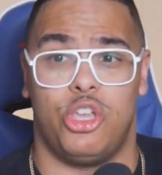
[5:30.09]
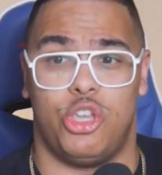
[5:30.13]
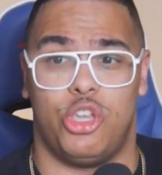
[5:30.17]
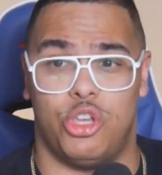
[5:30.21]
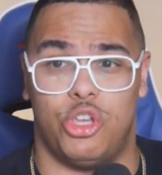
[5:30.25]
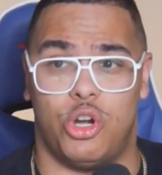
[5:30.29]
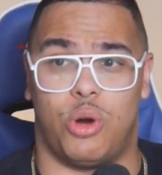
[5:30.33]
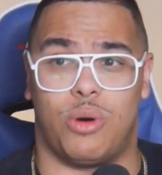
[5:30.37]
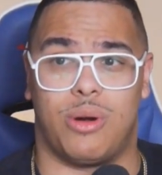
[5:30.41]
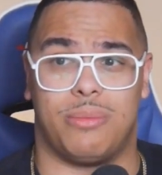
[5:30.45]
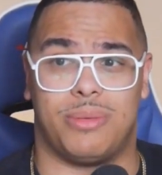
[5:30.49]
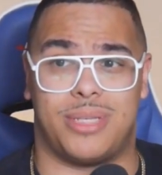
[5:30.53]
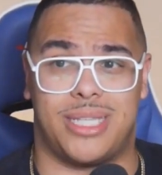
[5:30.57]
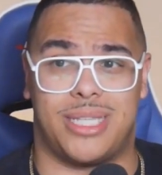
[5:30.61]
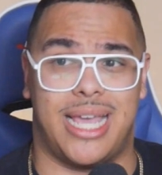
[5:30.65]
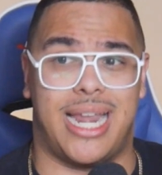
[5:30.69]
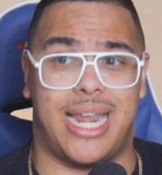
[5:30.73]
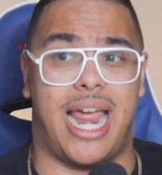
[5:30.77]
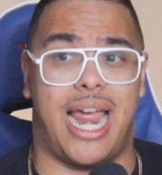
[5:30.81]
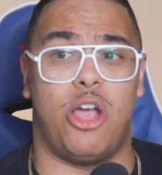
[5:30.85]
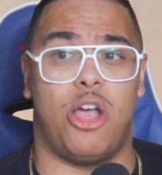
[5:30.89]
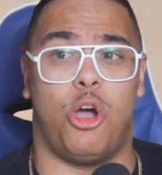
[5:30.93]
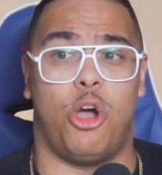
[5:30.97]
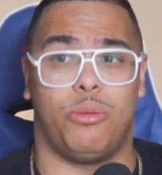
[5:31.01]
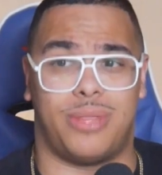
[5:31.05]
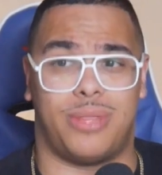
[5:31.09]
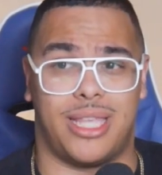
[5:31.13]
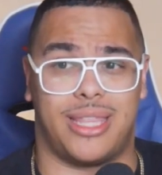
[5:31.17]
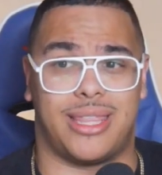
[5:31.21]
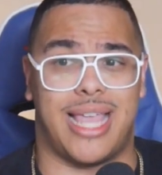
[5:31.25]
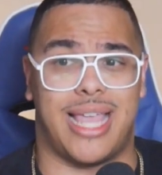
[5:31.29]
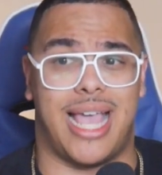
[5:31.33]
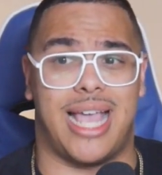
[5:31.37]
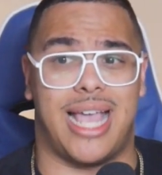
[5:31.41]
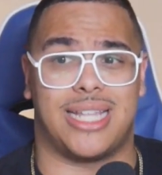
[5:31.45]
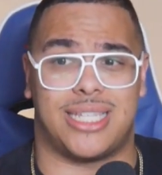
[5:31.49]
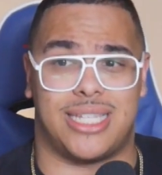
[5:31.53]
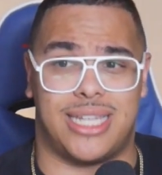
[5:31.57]
You know what I'm saying? I hope
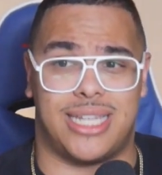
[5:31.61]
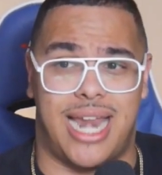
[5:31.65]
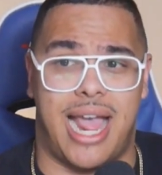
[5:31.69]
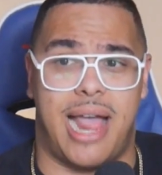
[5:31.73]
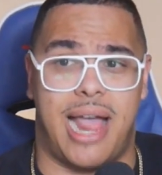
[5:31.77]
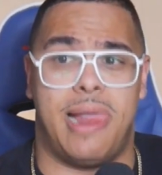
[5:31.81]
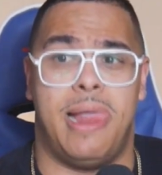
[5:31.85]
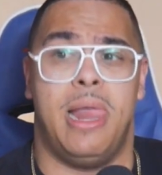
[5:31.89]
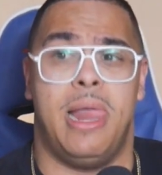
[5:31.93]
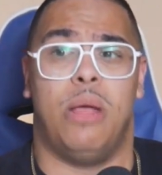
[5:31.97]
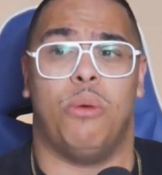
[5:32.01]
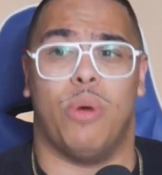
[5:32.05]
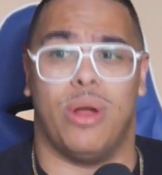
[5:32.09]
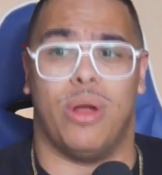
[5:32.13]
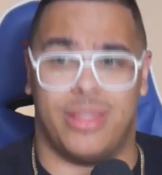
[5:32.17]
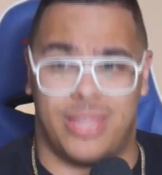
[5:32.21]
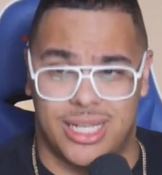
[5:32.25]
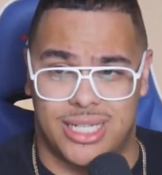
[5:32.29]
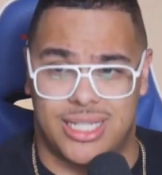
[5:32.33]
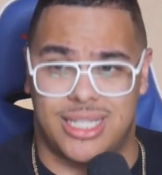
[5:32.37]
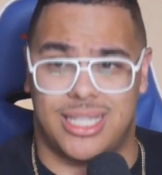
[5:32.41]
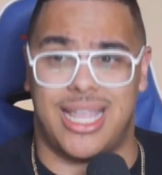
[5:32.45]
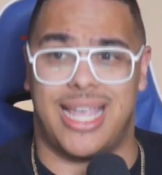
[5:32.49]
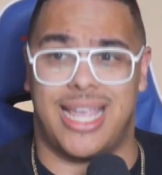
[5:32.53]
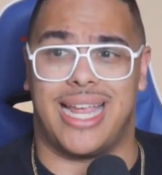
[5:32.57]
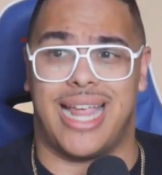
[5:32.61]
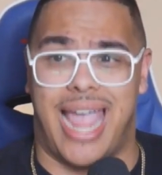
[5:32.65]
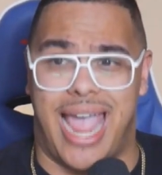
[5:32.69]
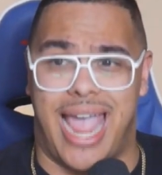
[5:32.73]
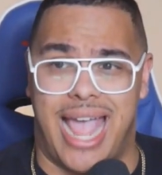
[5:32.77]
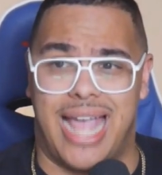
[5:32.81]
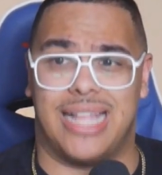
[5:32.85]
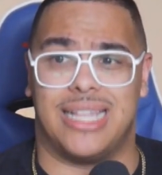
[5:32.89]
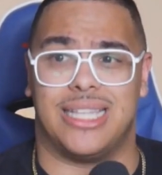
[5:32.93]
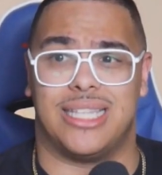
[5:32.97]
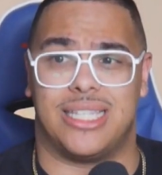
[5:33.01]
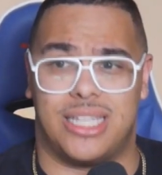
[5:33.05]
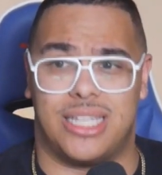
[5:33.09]
that that's not where this thing
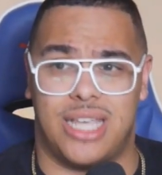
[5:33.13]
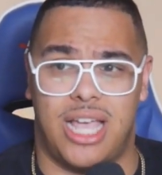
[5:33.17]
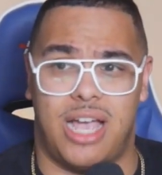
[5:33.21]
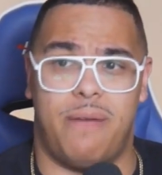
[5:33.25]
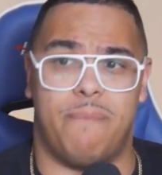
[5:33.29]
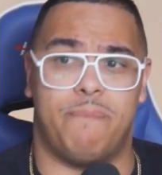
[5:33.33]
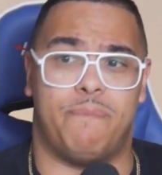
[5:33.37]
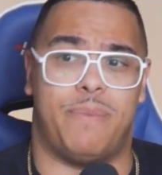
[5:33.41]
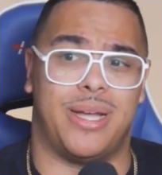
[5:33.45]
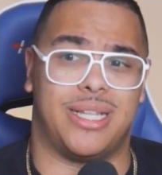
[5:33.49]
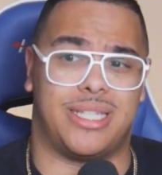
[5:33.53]
ends up.